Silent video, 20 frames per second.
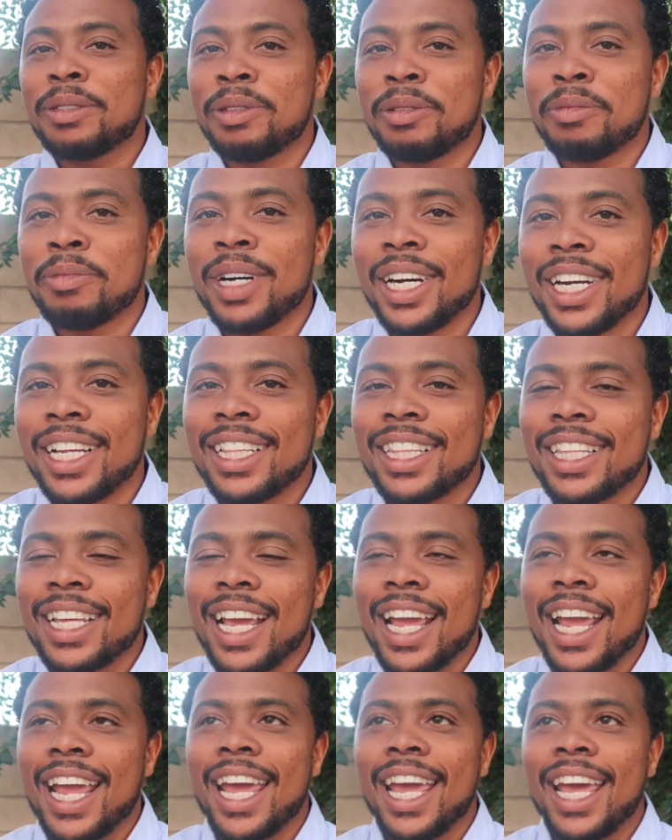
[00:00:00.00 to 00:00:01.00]
per month
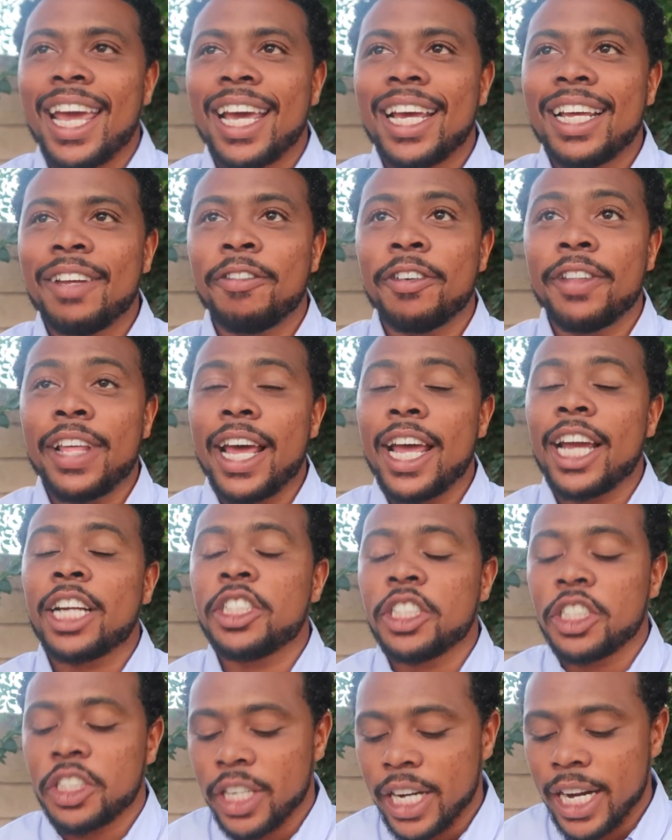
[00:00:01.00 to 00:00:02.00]
and for that
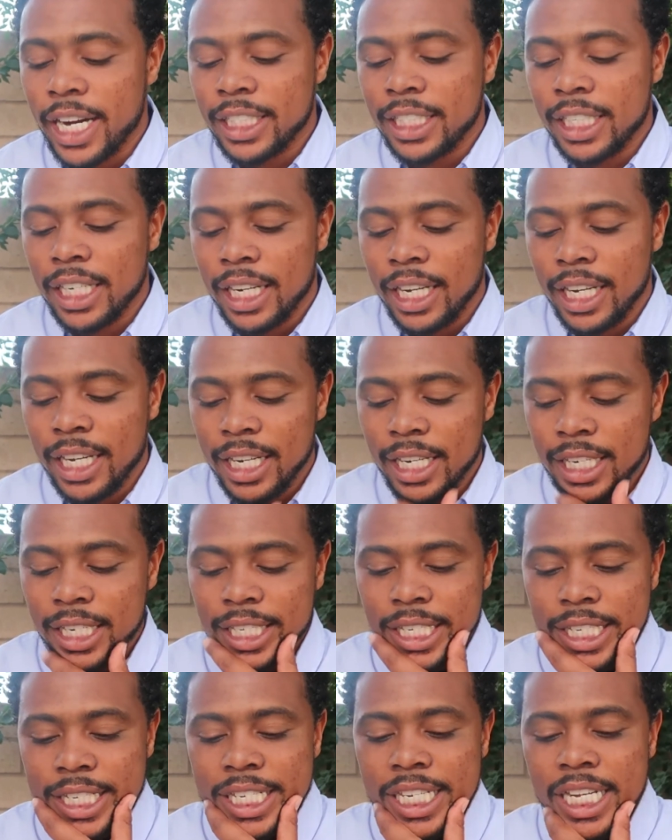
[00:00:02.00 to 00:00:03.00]
extra trash can.
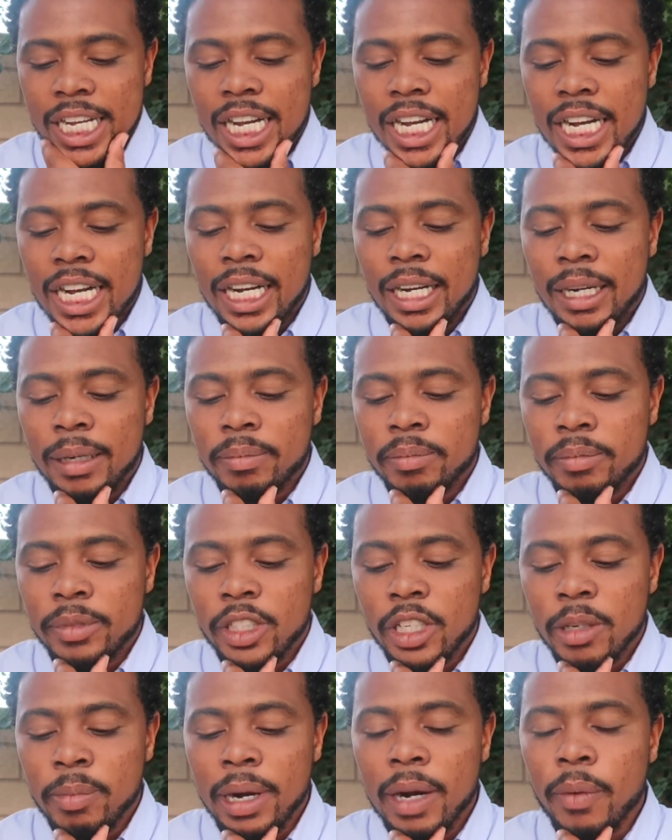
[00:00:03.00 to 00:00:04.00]

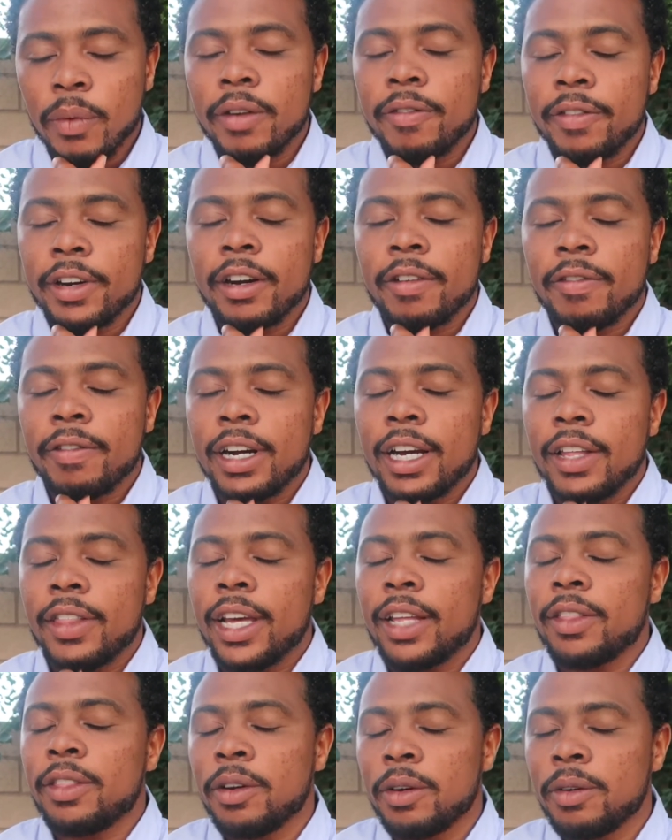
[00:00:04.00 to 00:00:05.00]
So you might want to verify
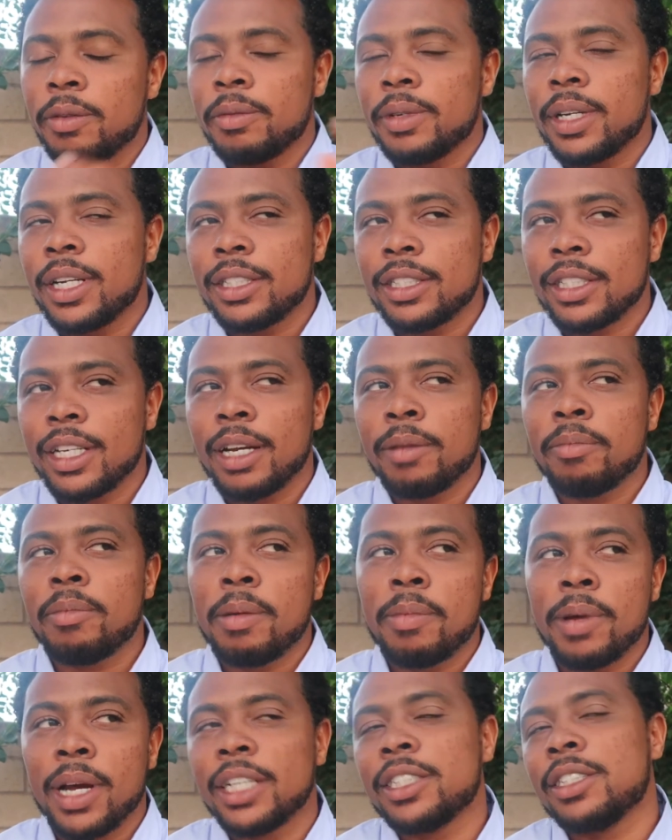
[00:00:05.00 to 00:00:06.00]
that though at a time.
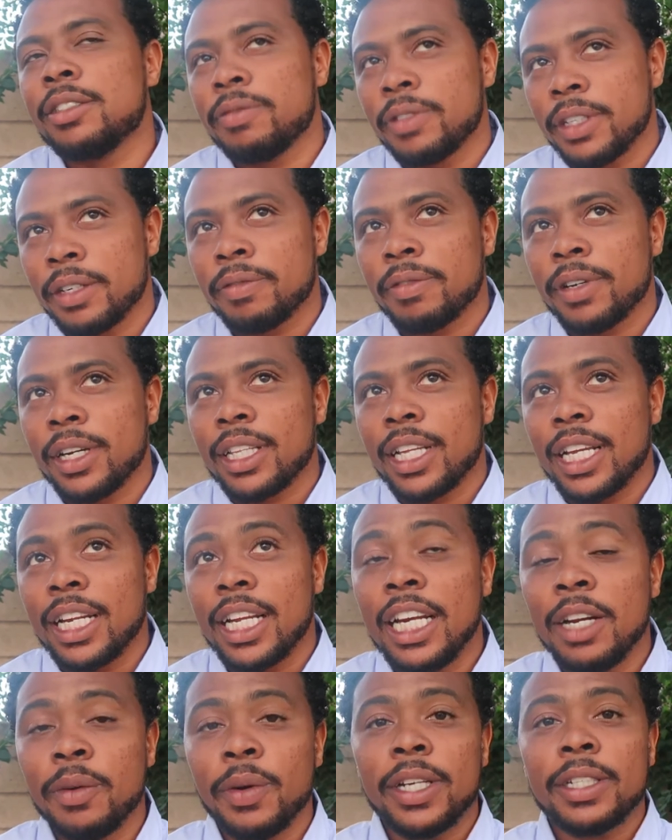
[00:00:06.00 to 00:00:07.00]
Maybe I should verify that.
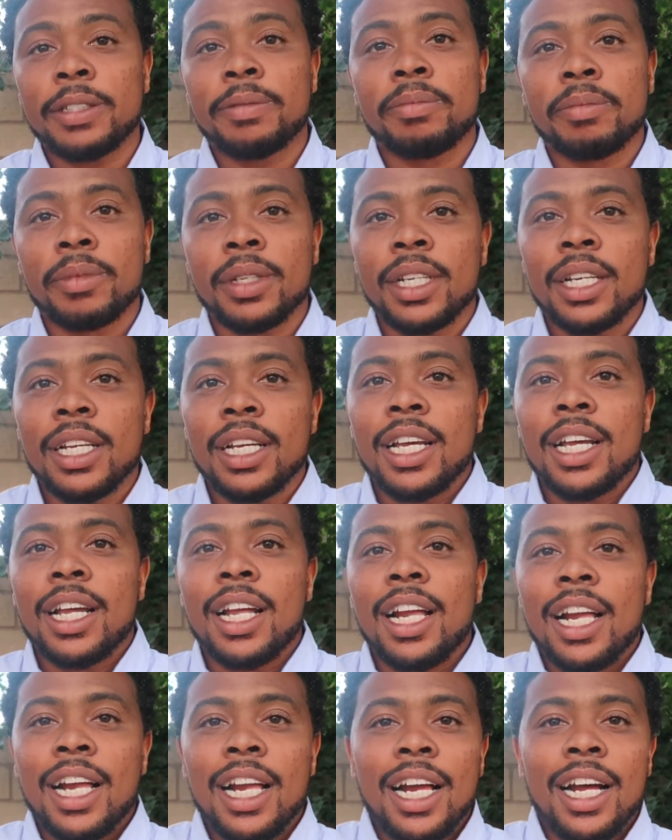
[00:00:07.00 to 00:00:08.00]
Anyways,
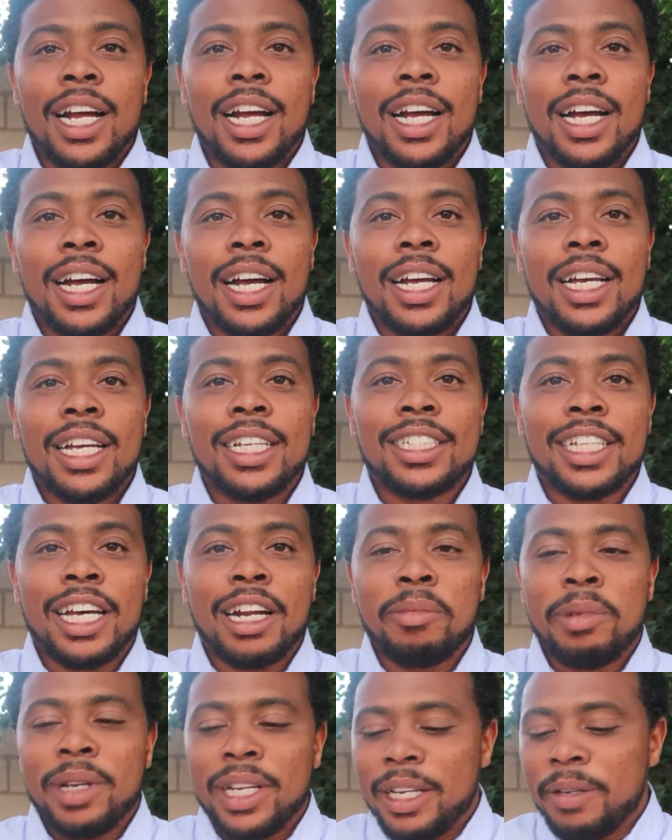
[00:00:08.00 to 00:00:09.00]
it's not
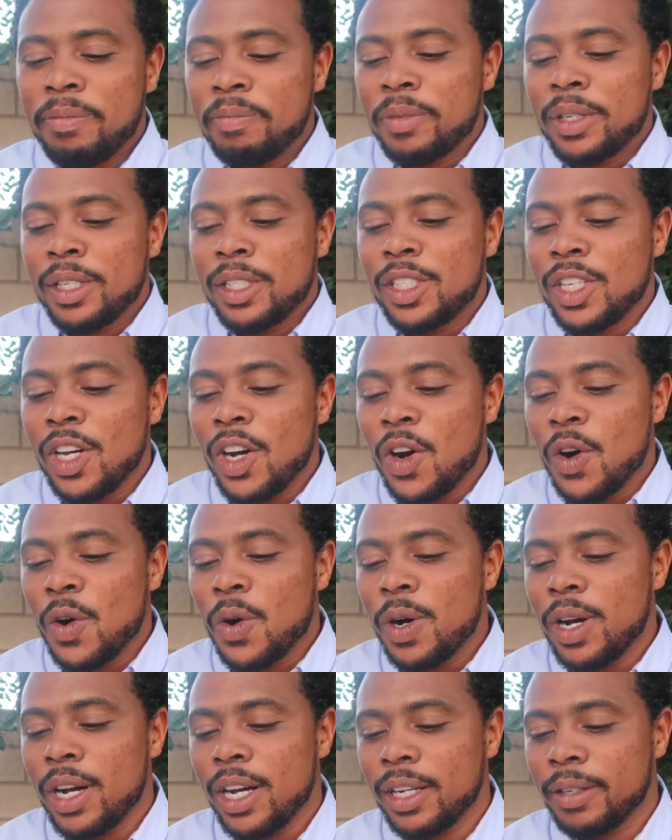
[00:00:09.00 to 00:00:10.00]
a biggie. So